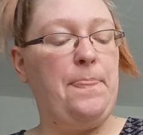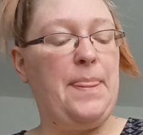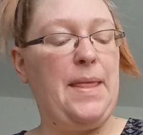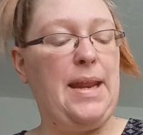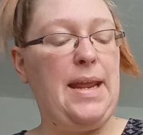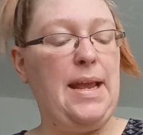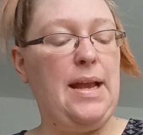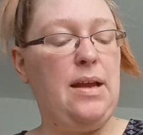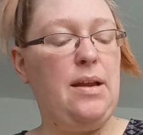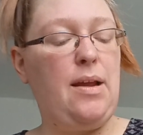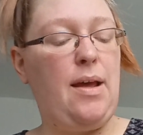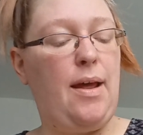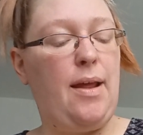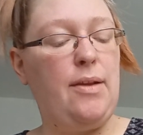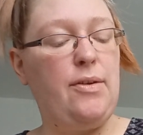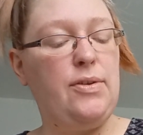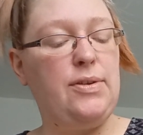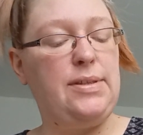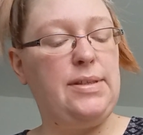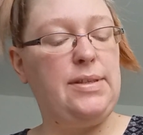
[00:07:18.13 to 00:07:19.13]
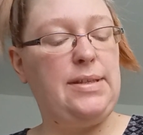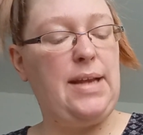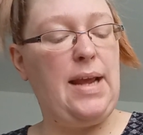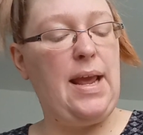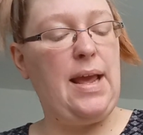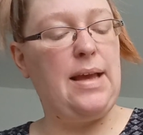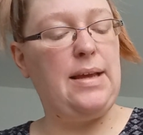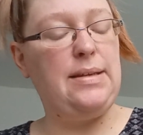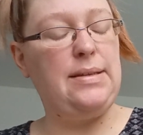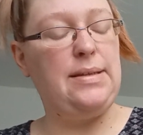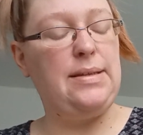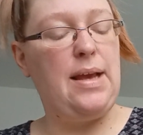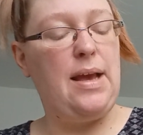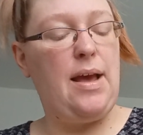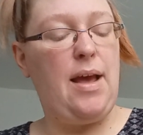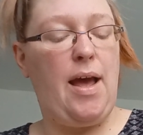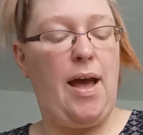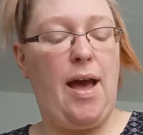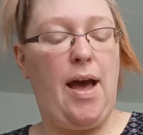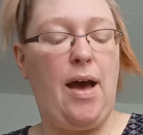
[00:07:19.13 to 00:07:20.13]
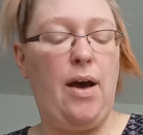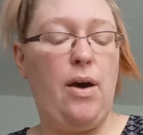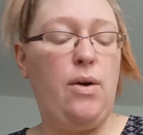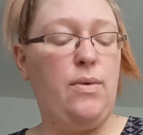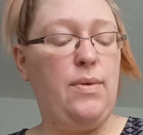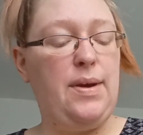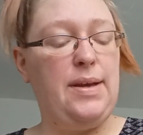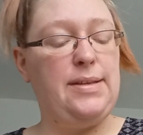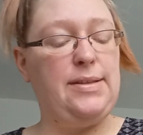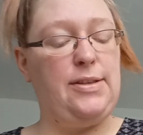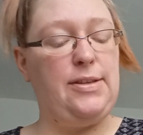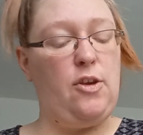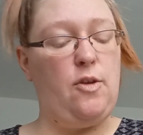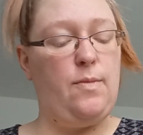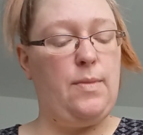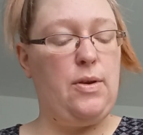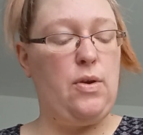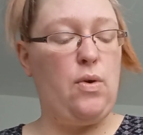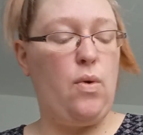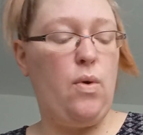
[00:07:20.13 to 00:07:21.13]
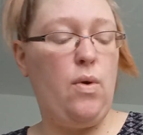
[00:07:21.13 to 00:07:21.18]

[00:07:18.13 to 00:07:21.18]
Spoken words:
that he cannot understand how his human